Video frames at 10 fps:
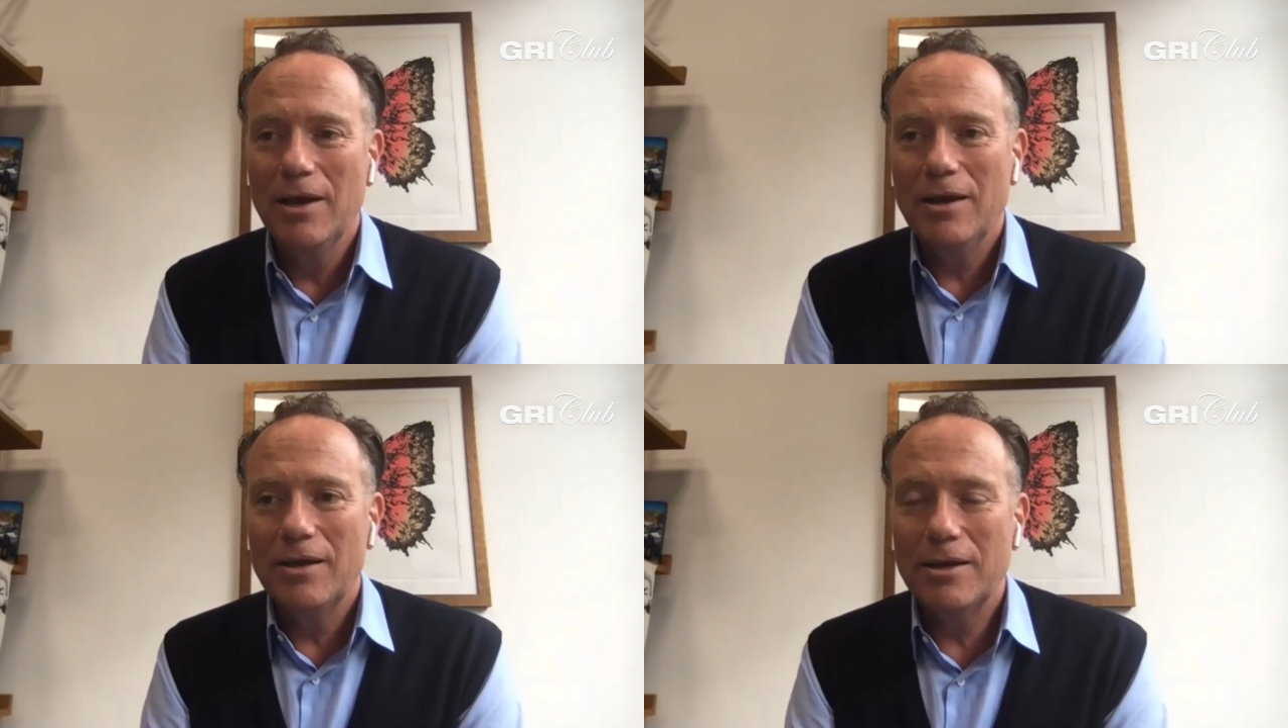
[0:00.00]

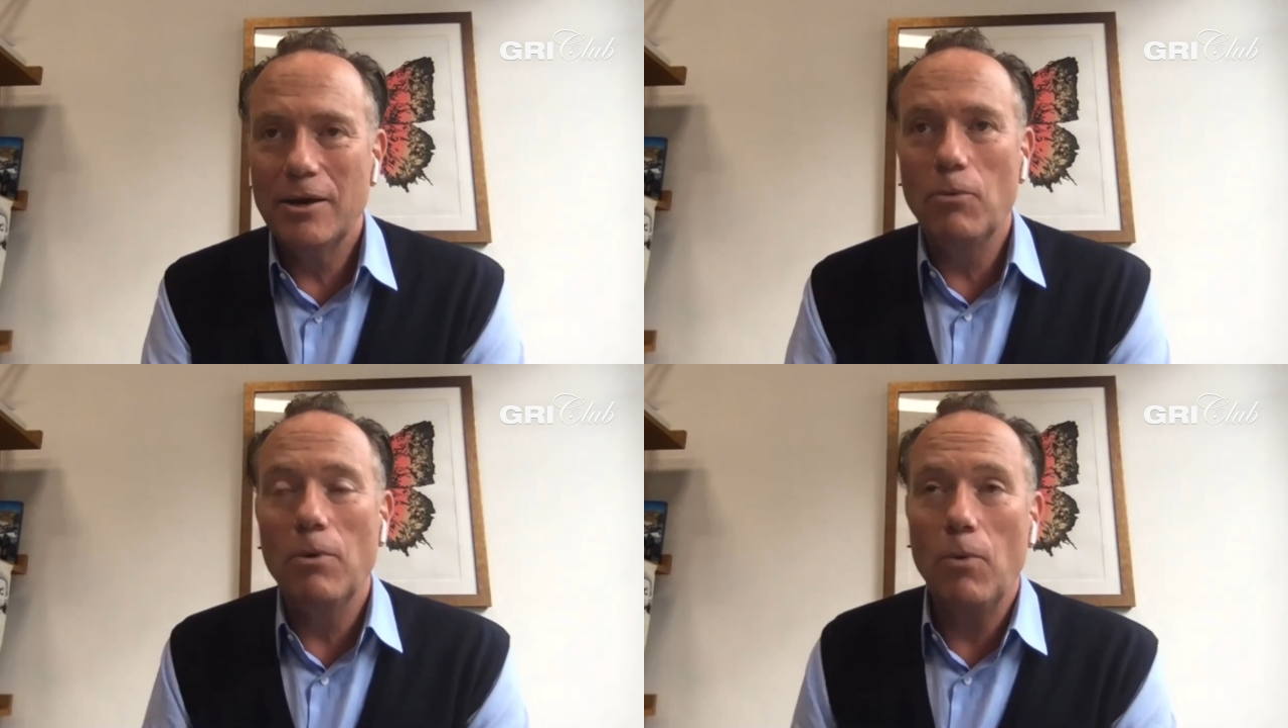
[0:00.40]

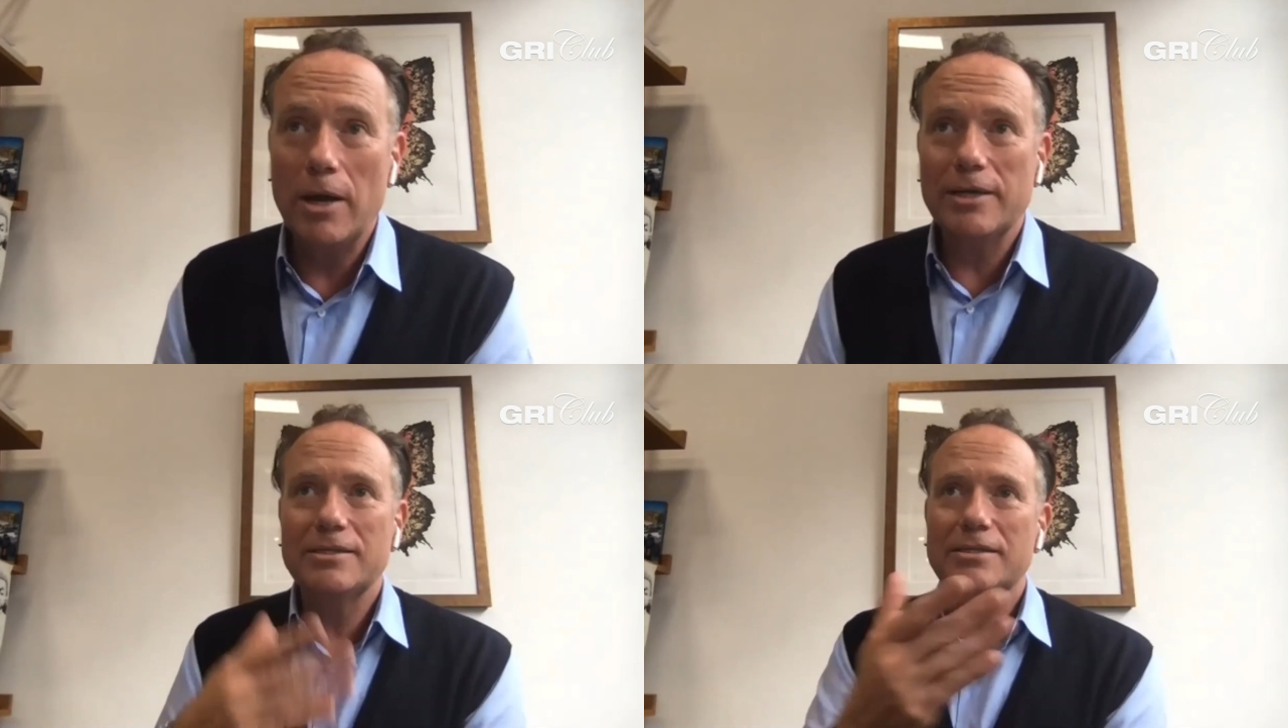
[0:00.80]

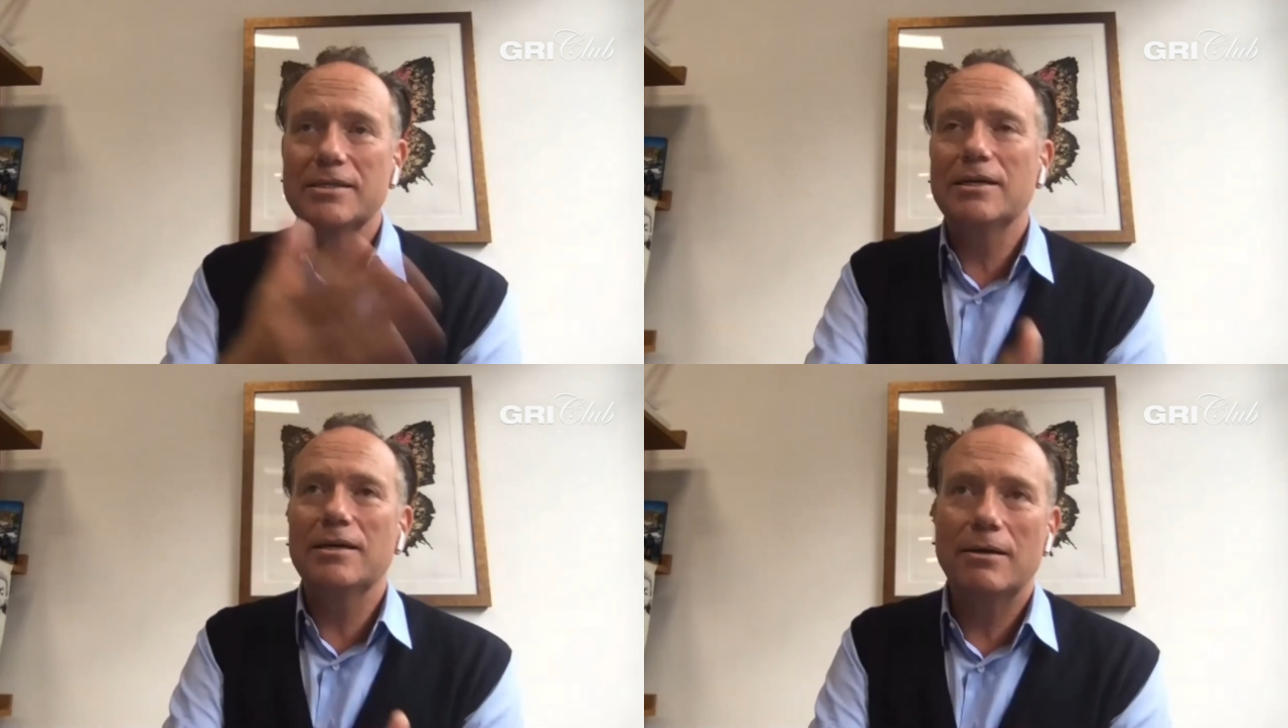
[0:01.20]

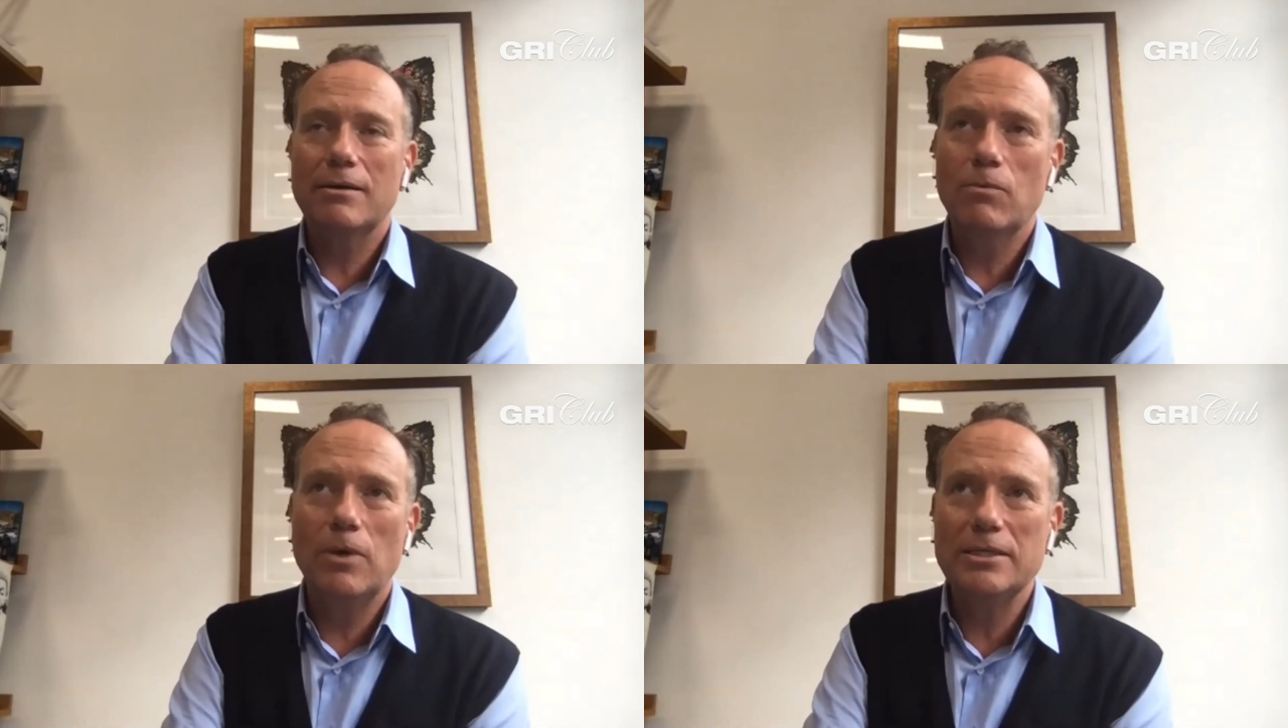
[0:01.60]

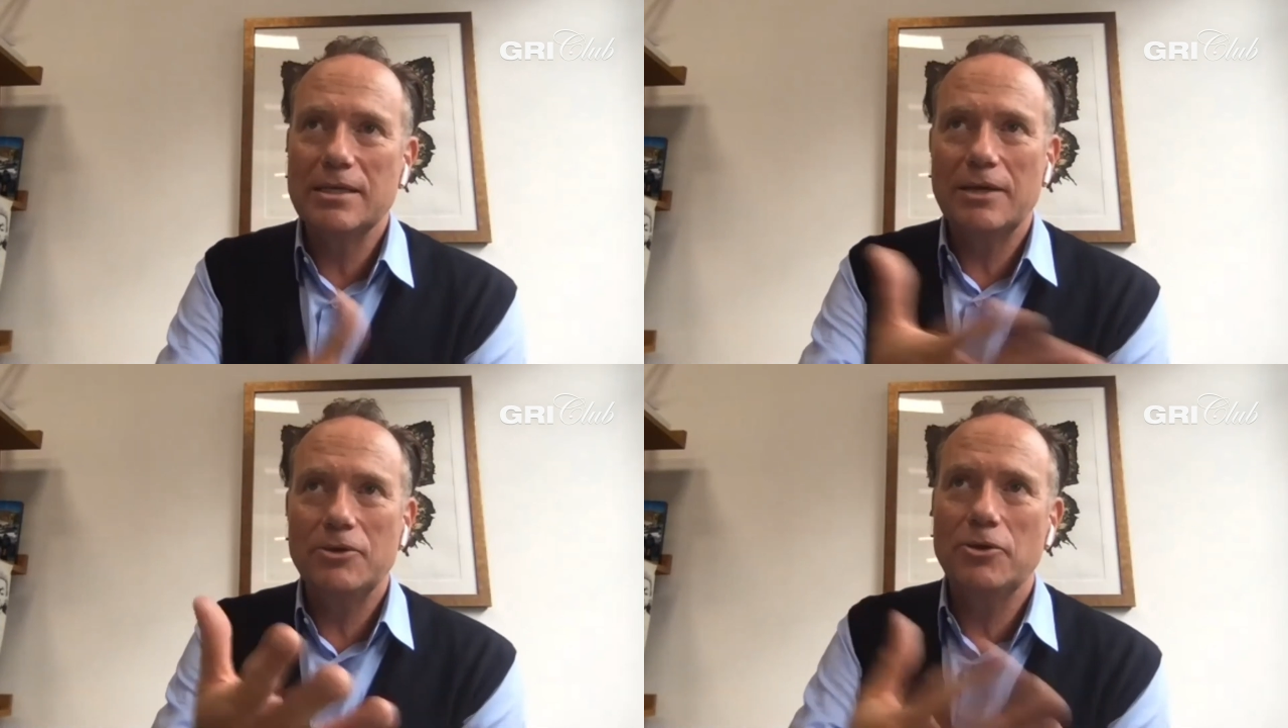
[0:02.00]
One's
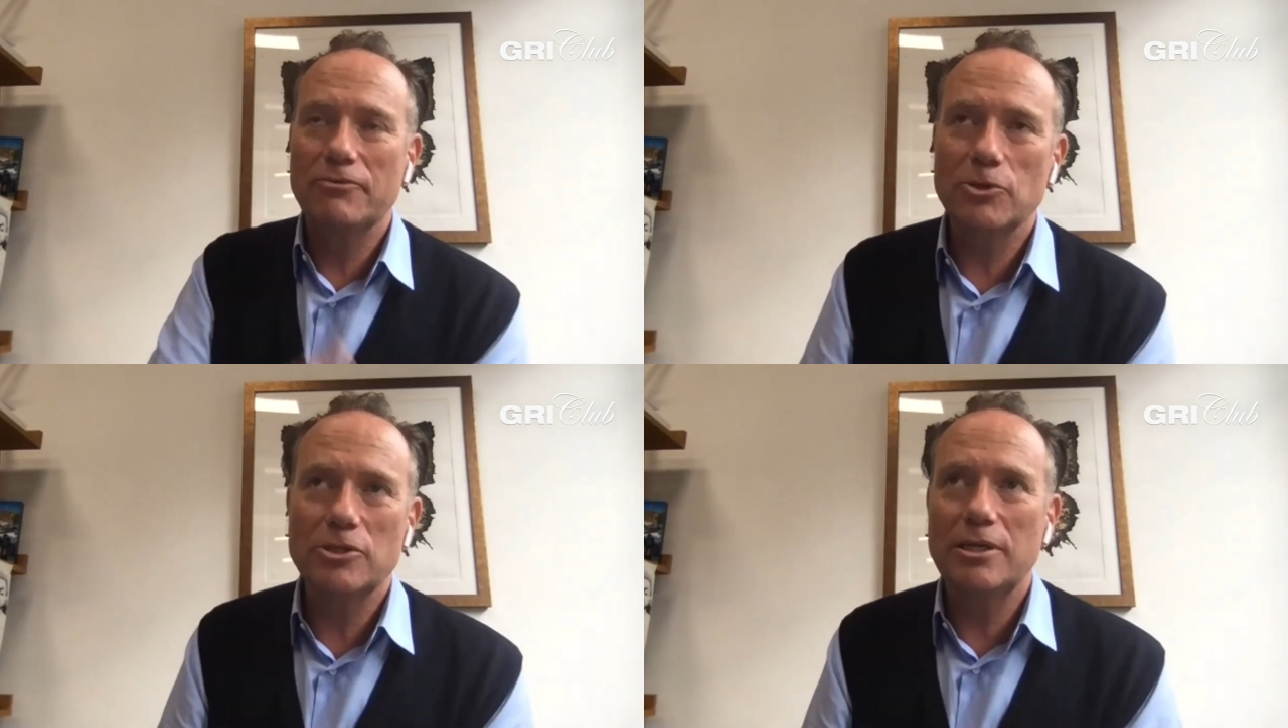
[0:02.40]
at
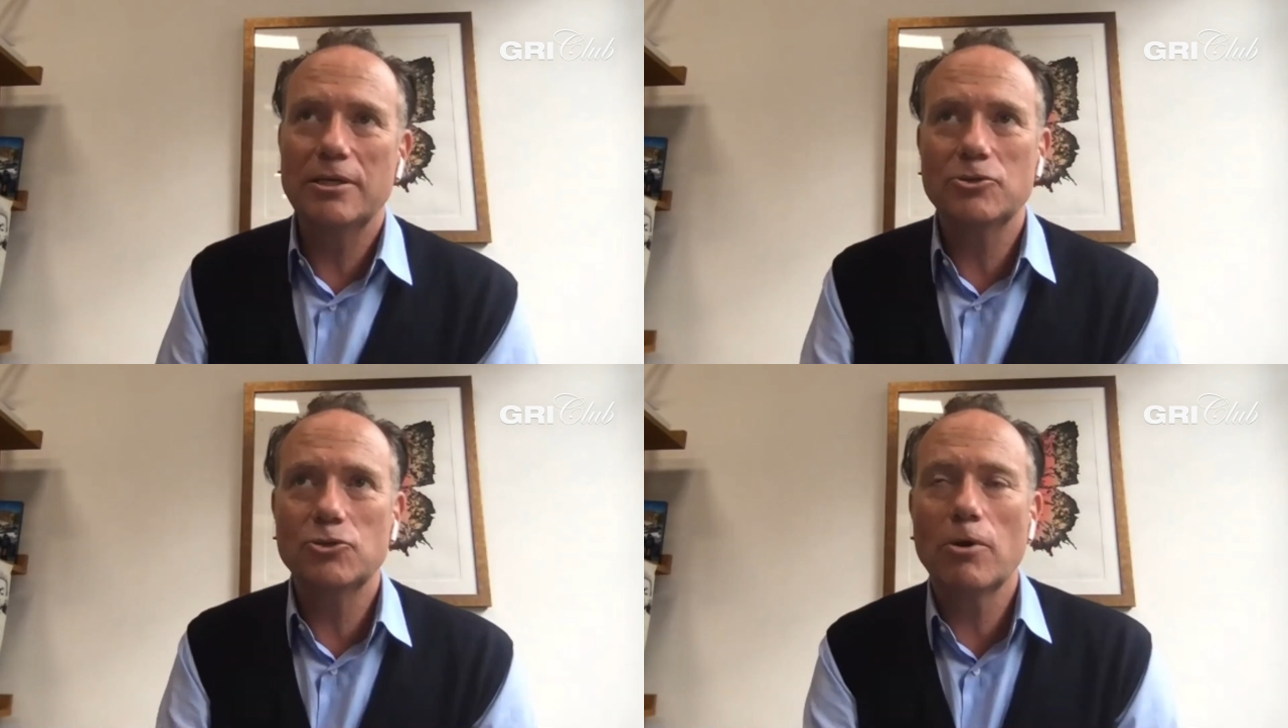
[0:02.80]
university
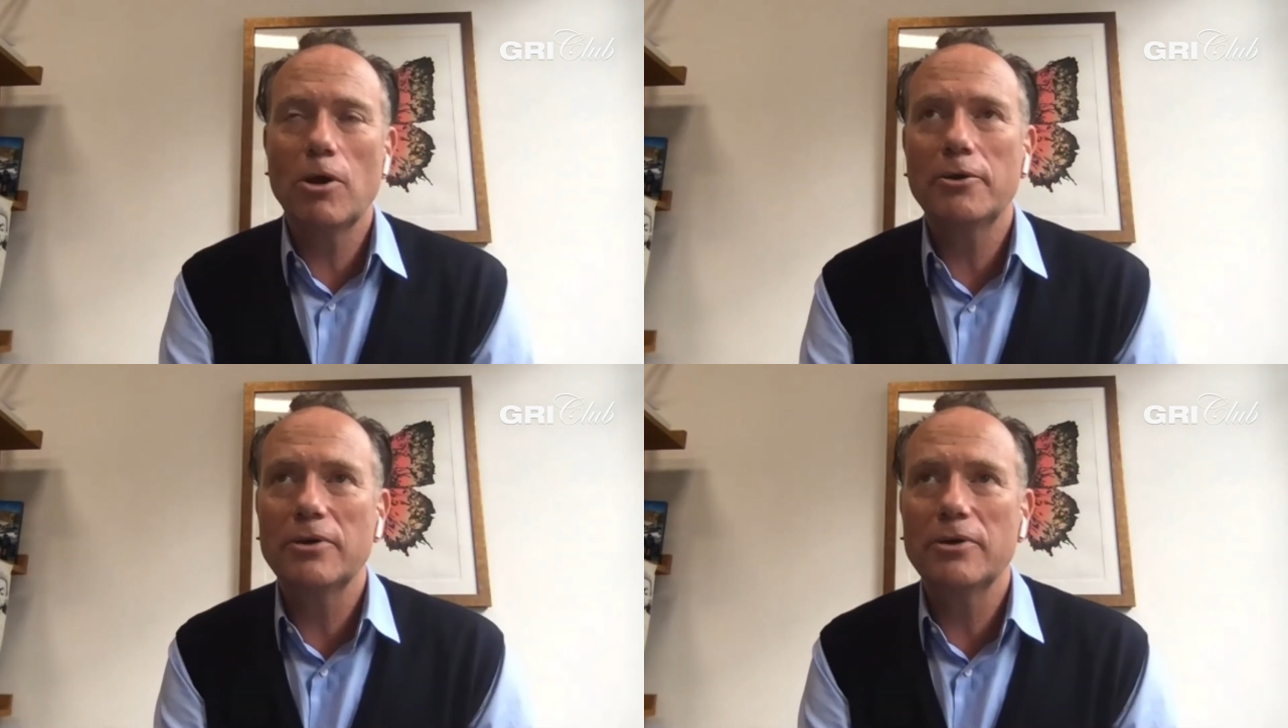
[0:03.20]
in Toronto,